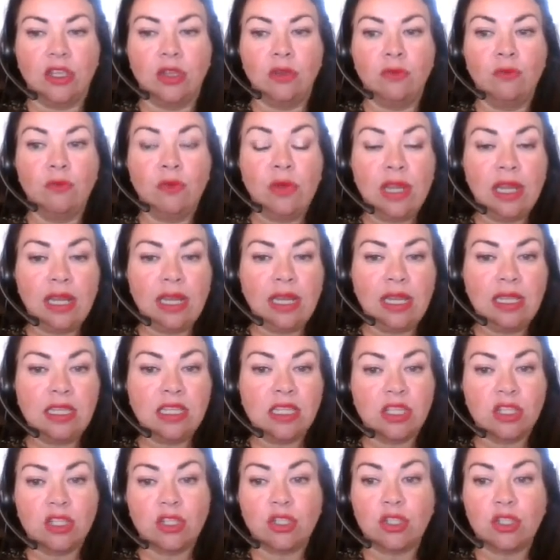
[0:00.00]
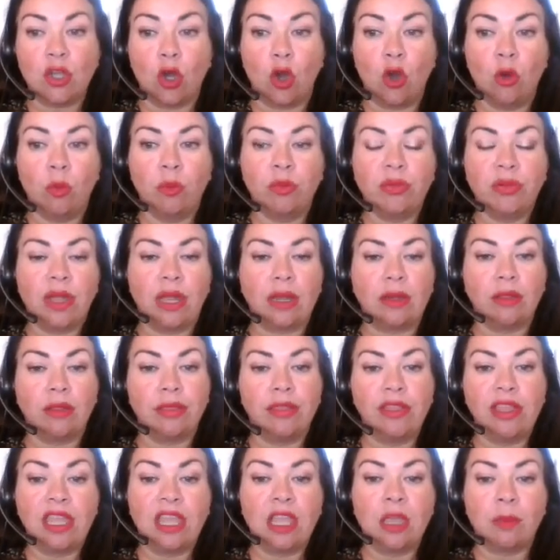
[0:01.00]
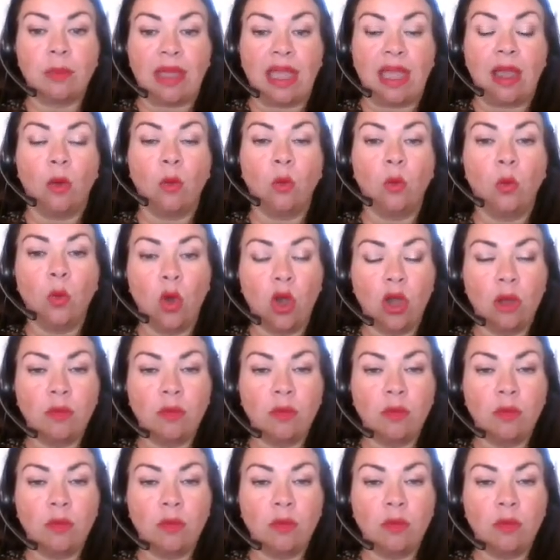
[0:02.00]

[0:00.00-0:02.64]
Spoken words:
you really stop and think about what